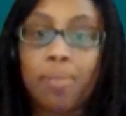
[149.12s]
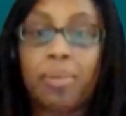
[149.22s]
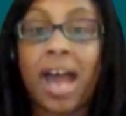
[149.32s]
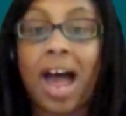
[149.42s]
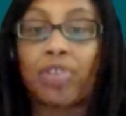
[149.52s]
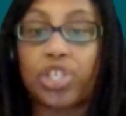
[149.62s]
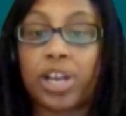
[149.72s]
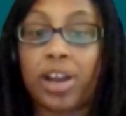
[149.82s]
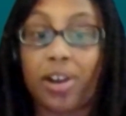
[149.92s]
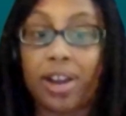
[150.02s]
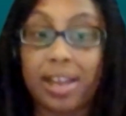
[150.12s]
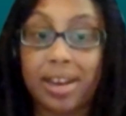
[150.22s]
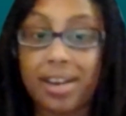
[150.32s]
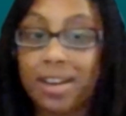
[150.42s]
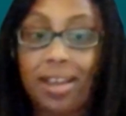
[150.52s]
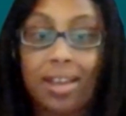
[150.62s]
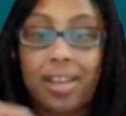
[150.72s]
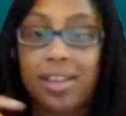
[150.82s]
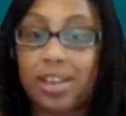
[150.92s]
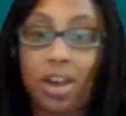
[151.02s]
but have a share in
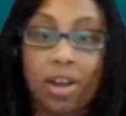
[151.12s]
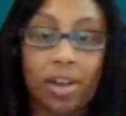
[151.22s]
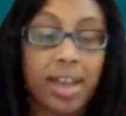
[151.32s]
uh,